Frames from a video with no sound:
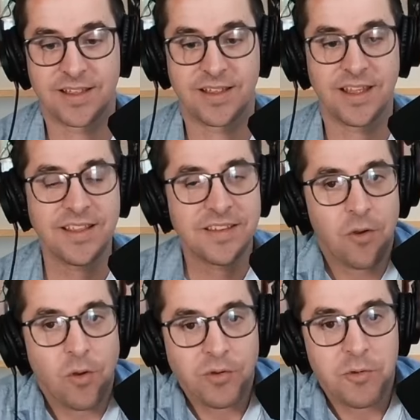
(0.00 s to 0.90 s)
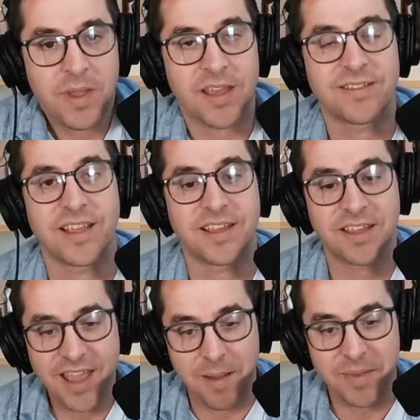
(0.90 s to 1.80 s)
It's a whole new mix. Like,
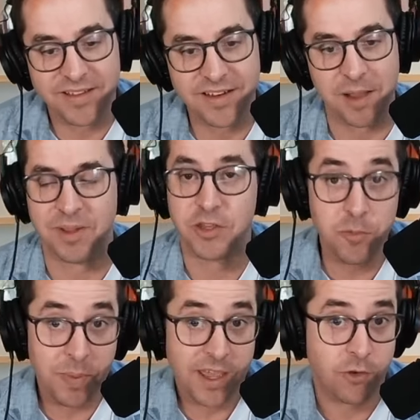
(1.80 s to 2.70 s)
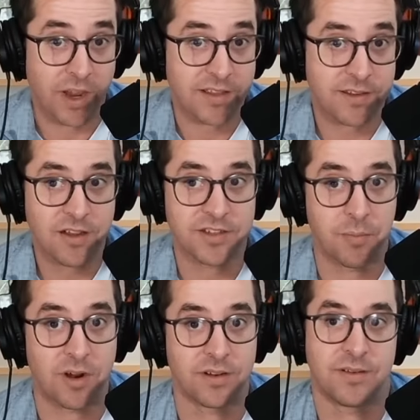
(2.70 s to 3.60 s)
yeah, mix it up. Like you pick great songs,
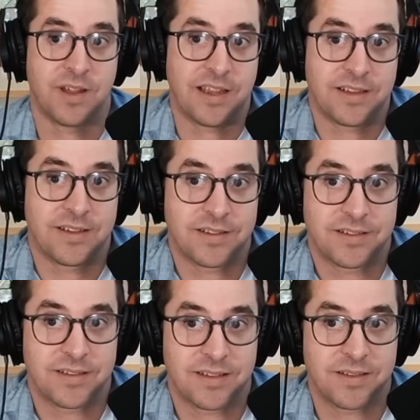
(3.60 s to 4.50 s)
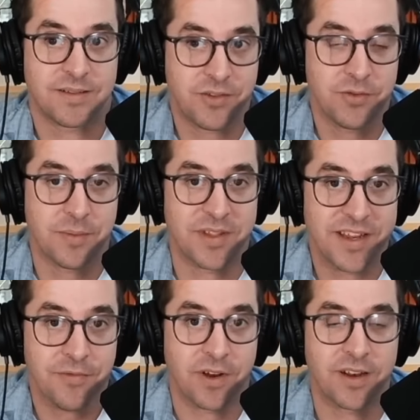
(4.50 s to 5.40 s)
Martin. Like, yeah, do something
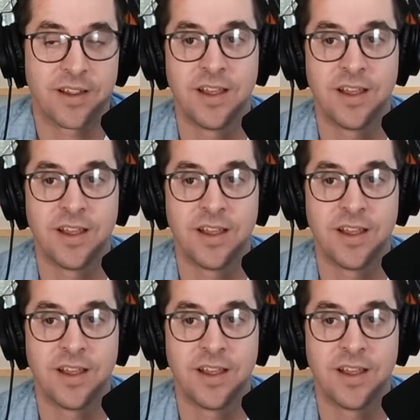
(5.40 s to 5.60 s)
different.